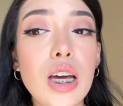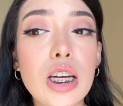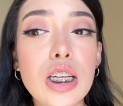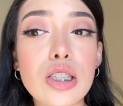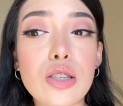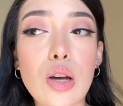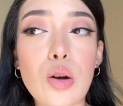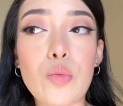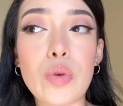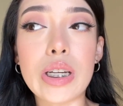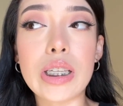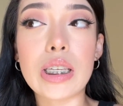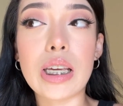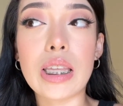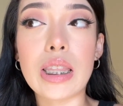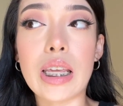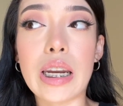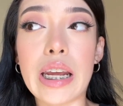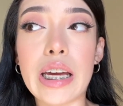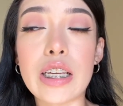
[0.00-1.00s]
So I wanna say
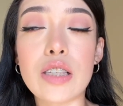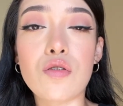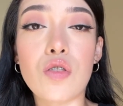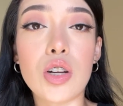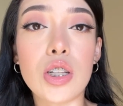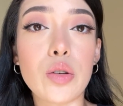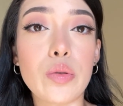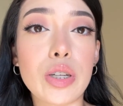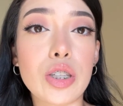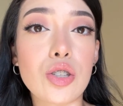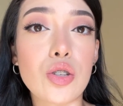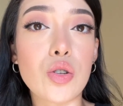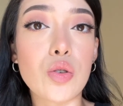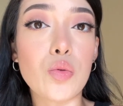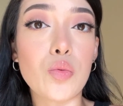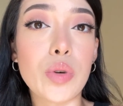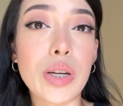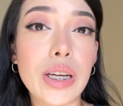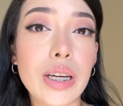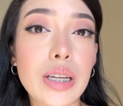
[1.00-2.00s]
in the next following two
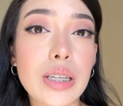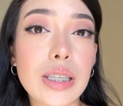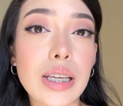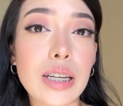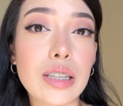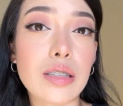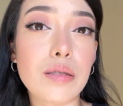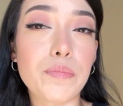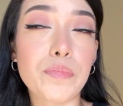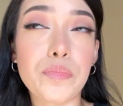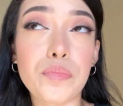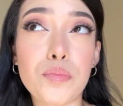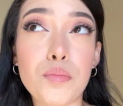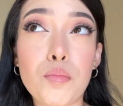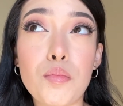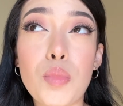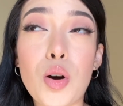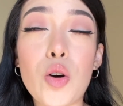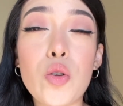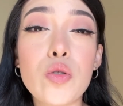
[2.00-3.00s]
weeks at
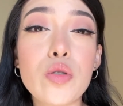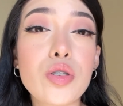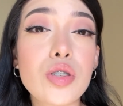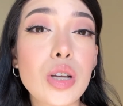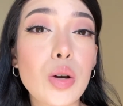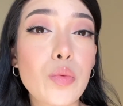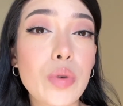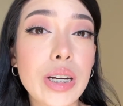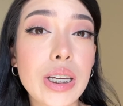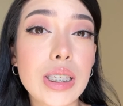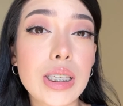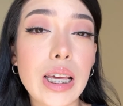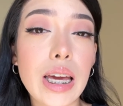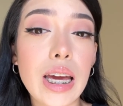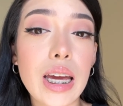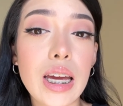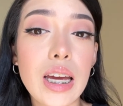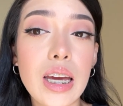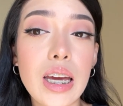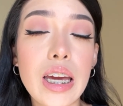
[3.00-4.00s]
most, I wanna
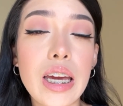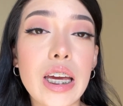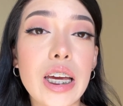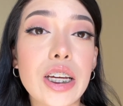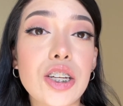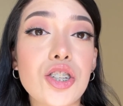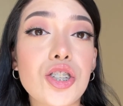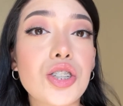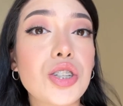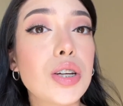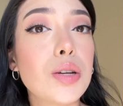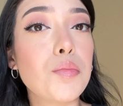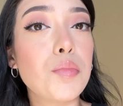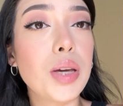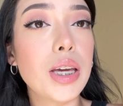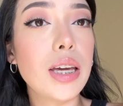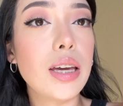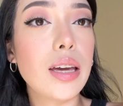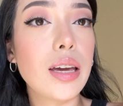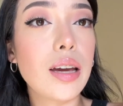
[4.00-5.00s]
say, it should
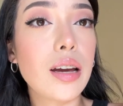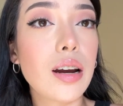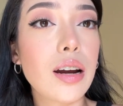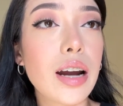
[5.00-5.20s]
be here.